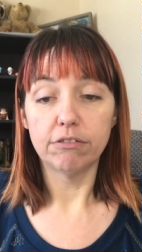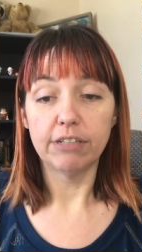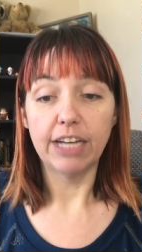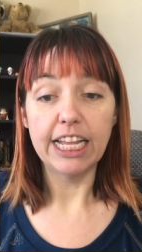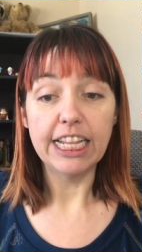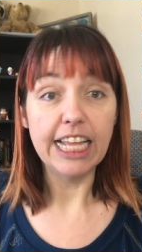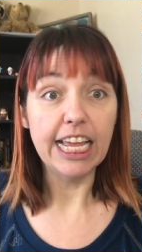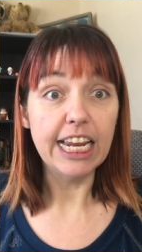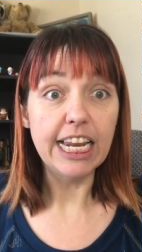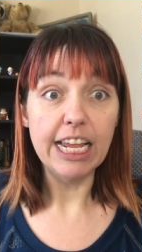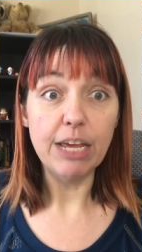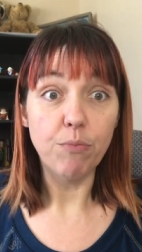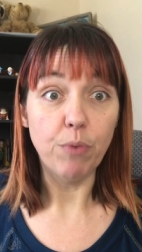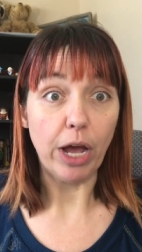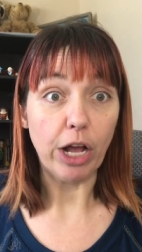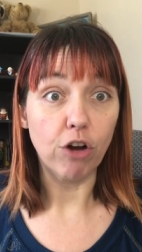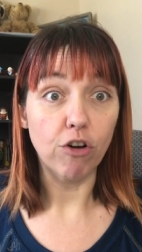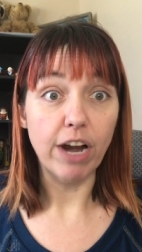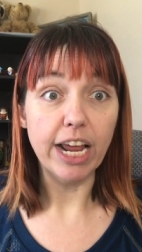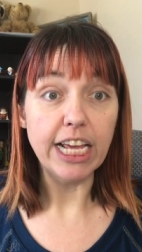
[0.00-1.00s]
And then he
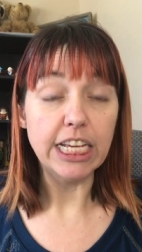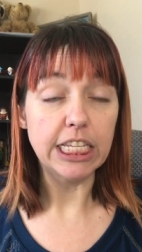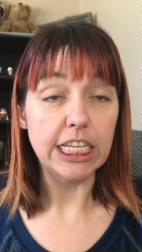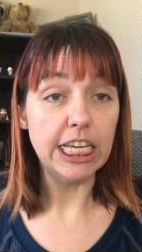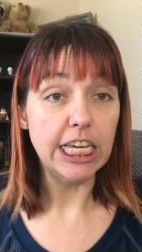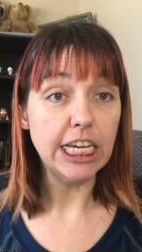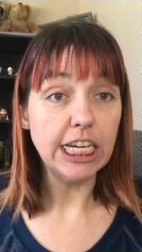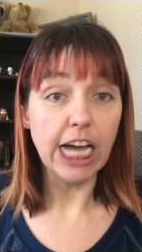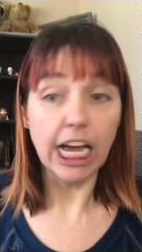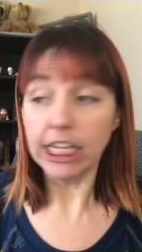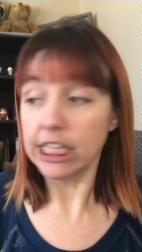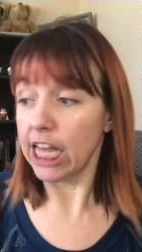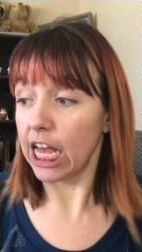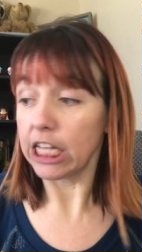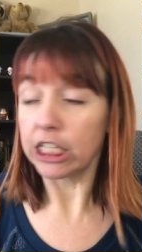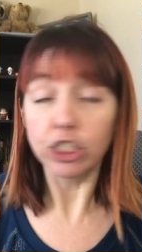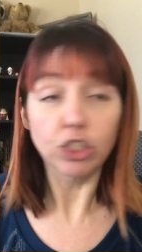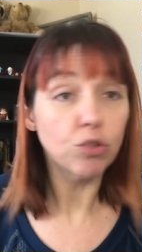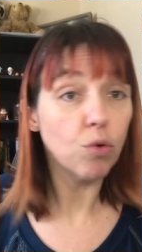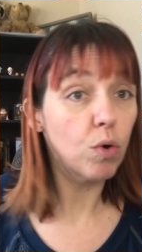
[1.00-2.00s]
went crazy. He got
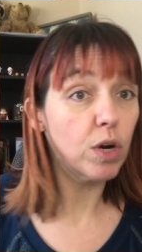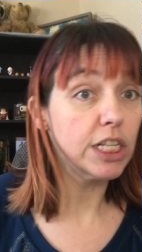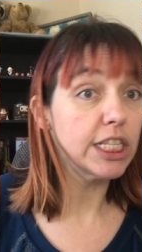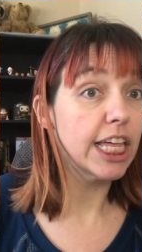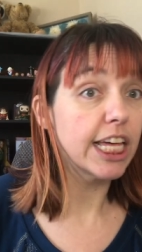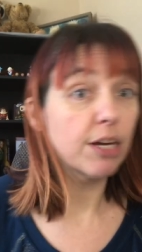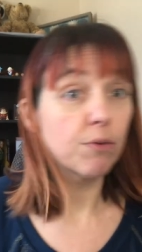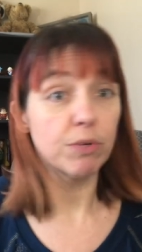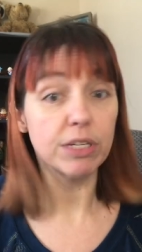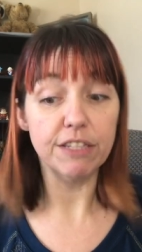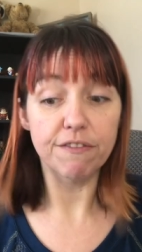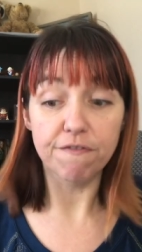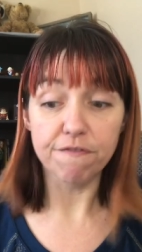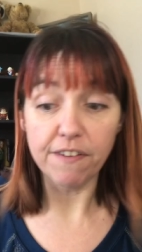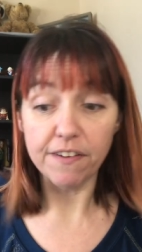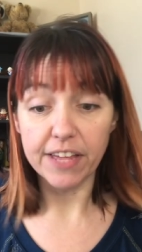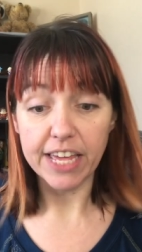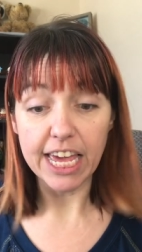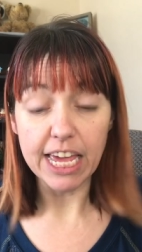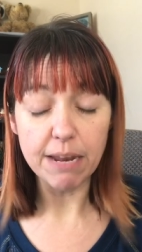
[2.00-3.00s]
that sword thing and was
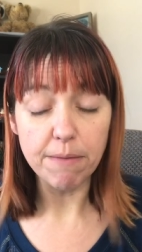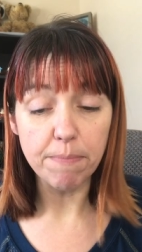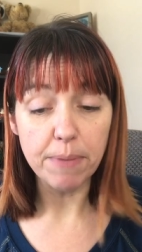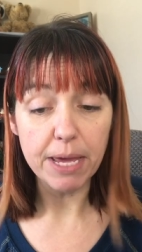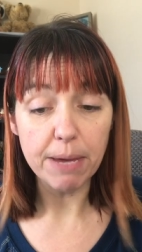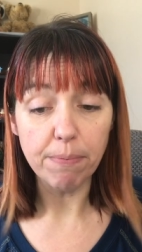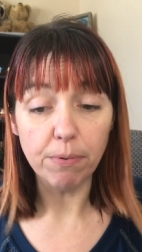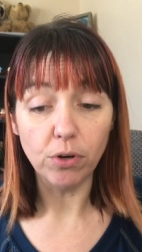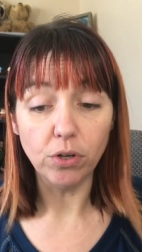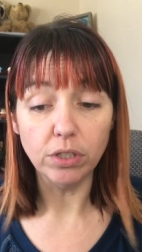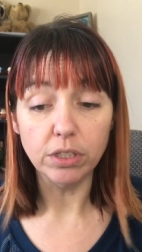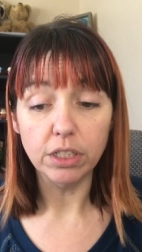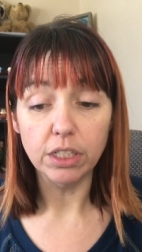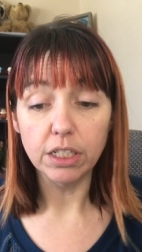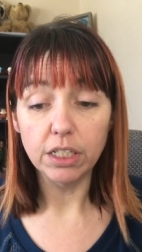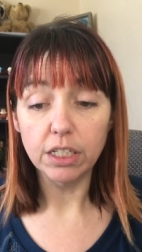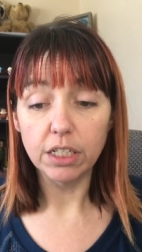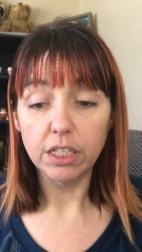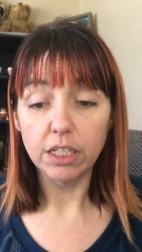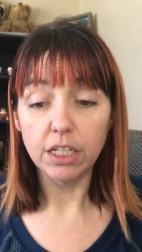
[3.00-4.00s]
hitting people
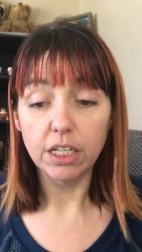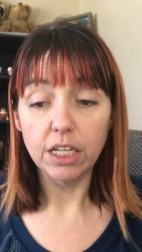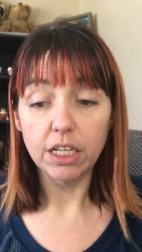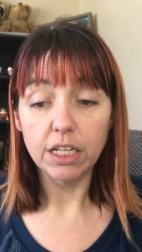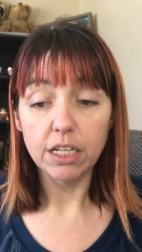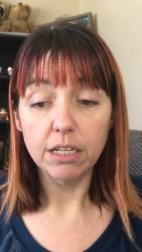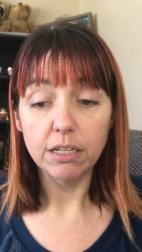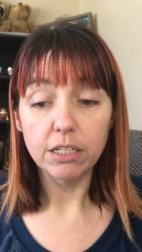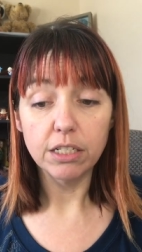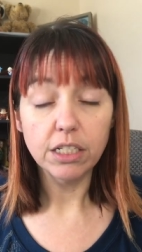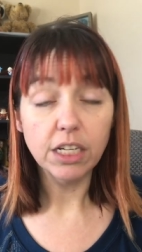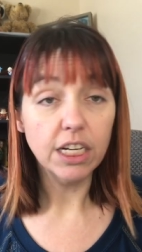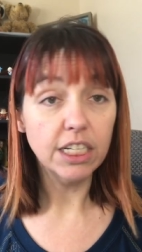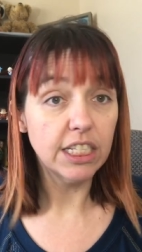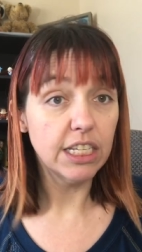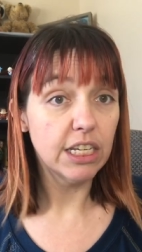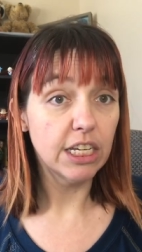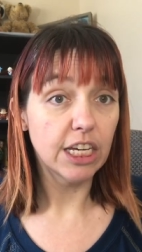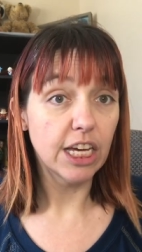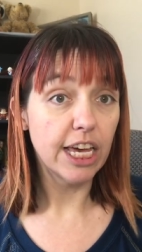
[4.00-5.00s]

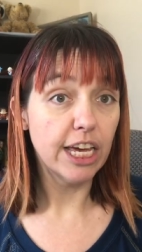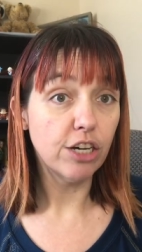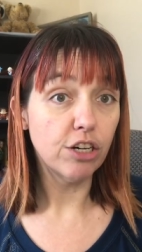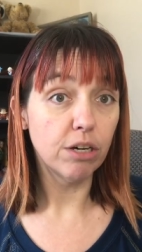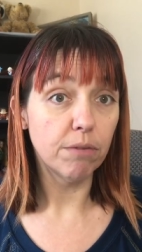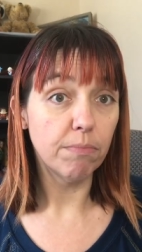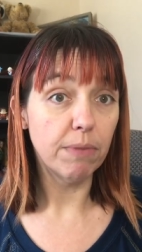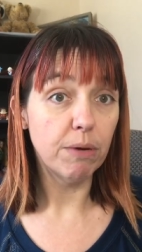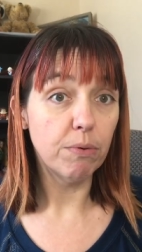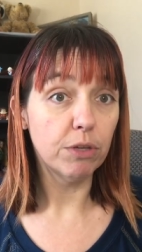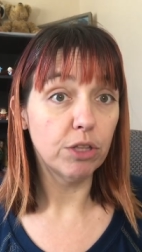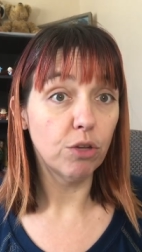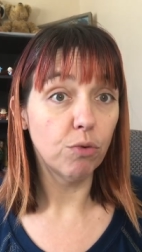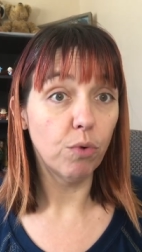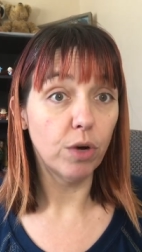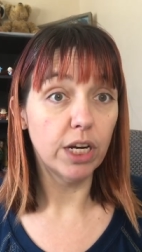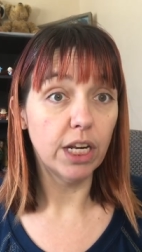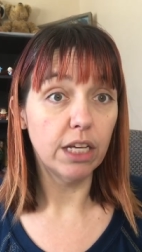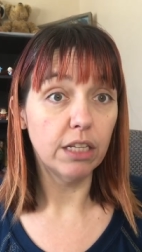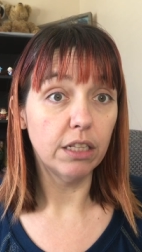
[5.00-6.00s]
because he, he couldn't be with the
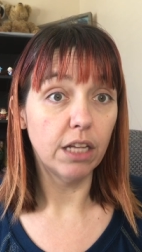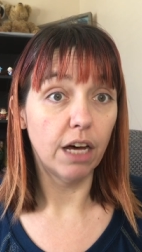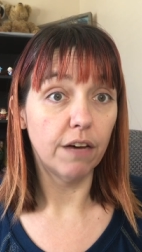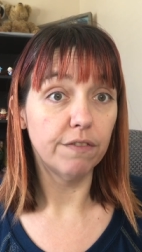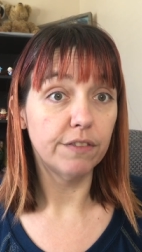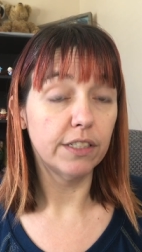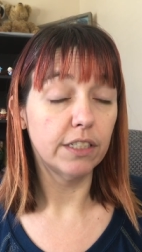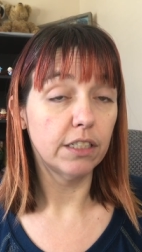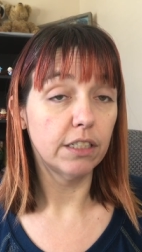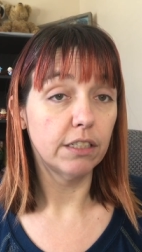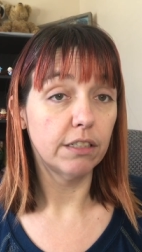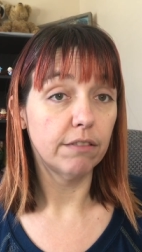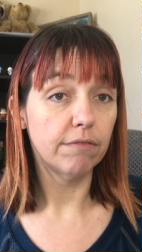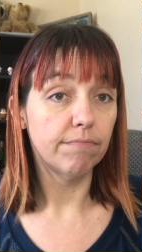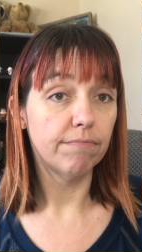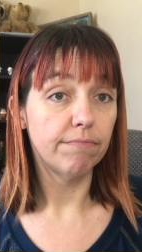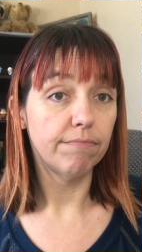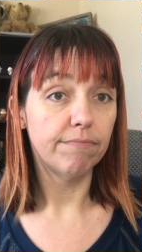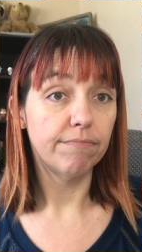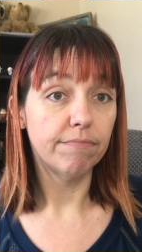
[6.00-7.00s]
one he loves.
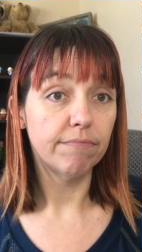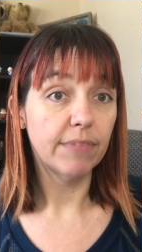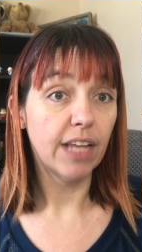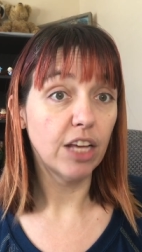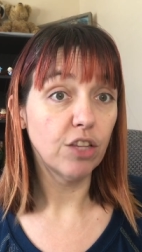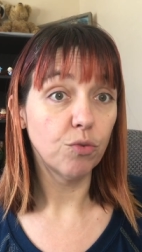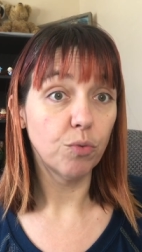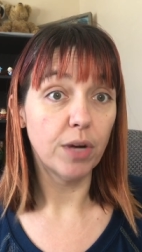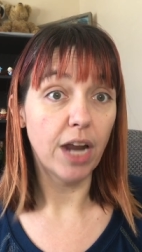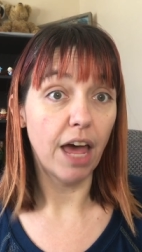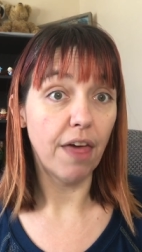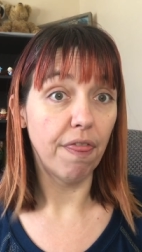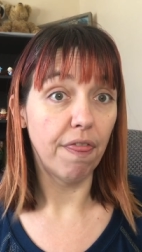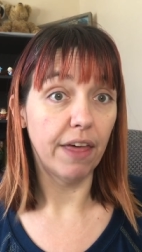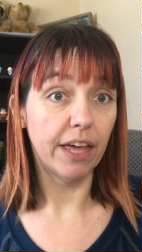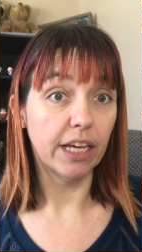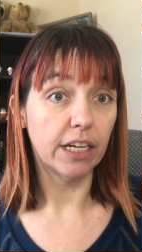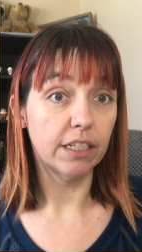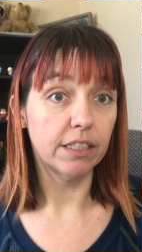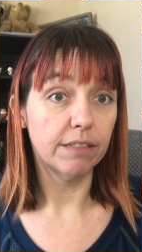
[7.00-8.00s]
That's what I
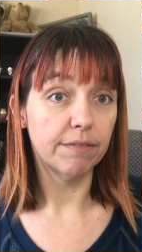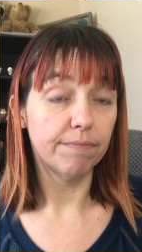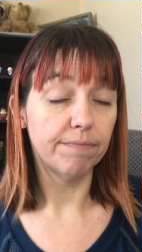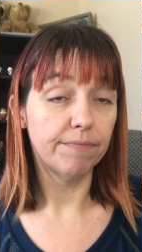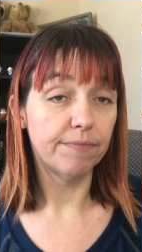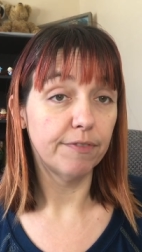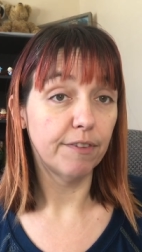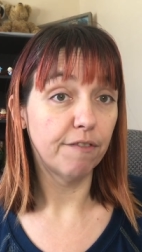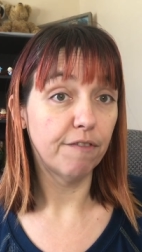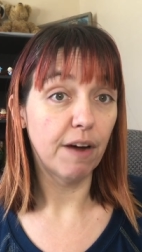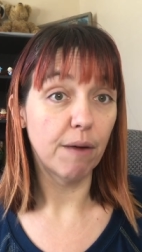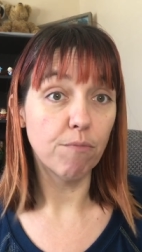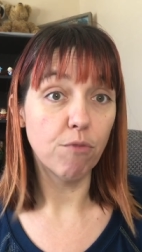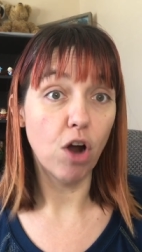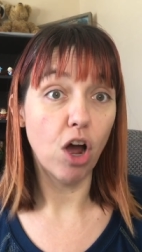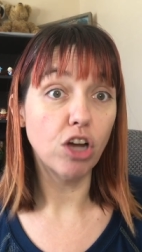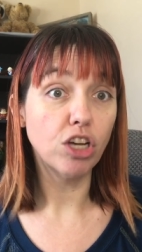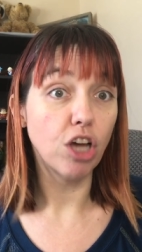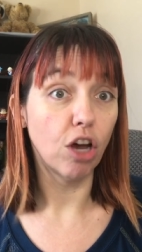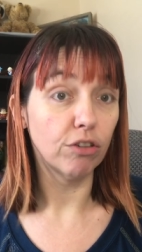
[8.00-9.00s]
think. If I'm
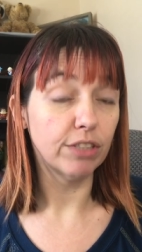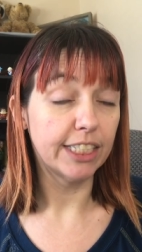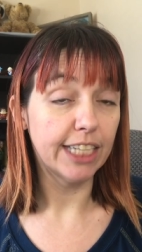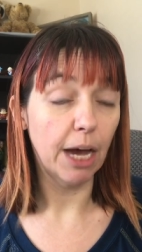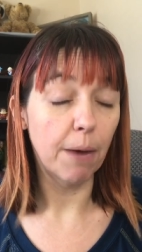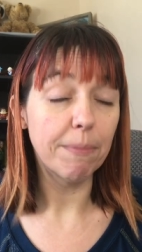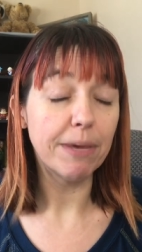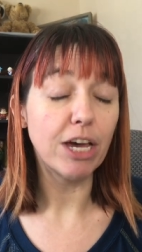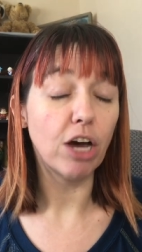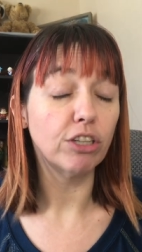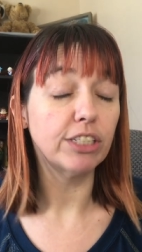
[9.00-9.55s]
wrong, y'all tell me.